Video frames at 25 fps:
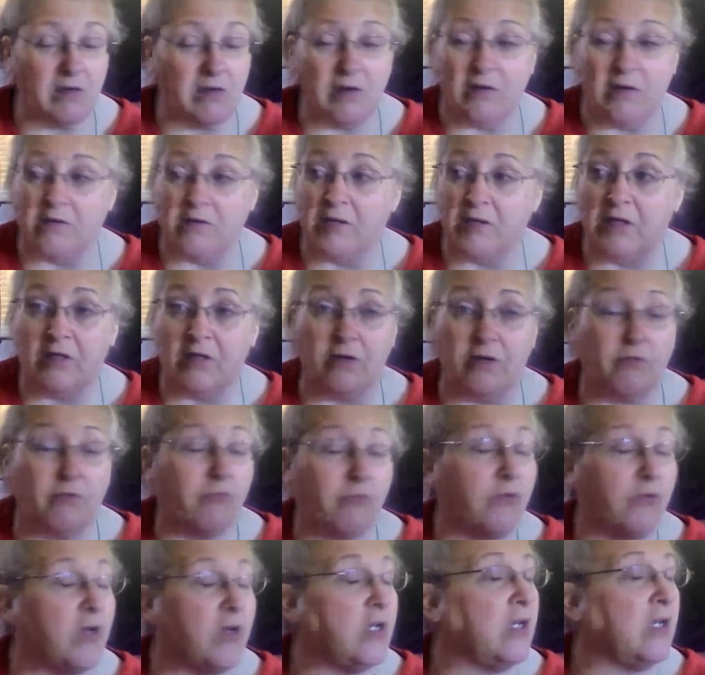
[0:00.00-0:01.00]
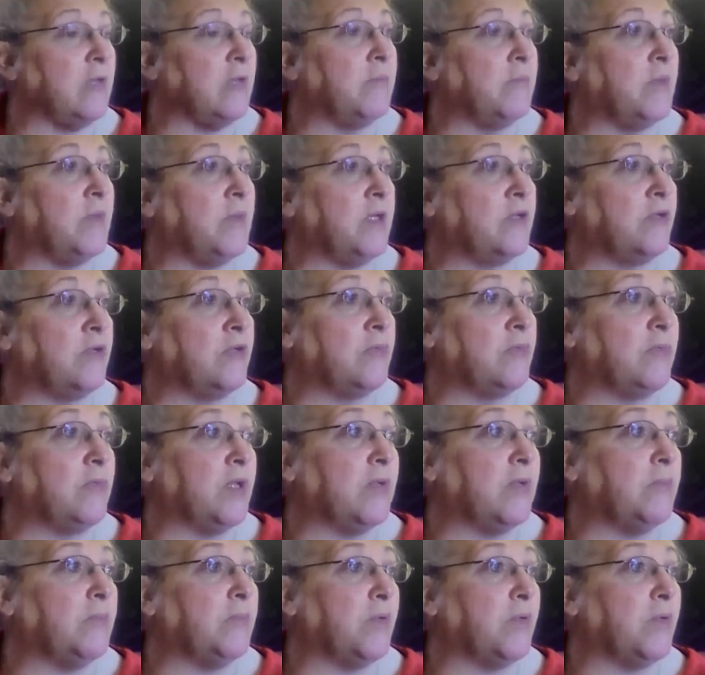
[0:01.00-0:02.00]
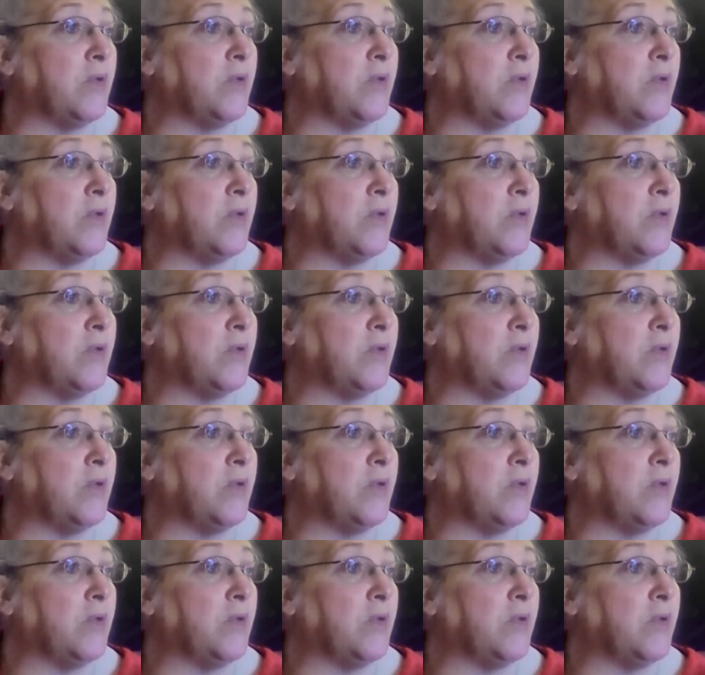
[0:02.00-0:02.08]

such a friendly bunch of people.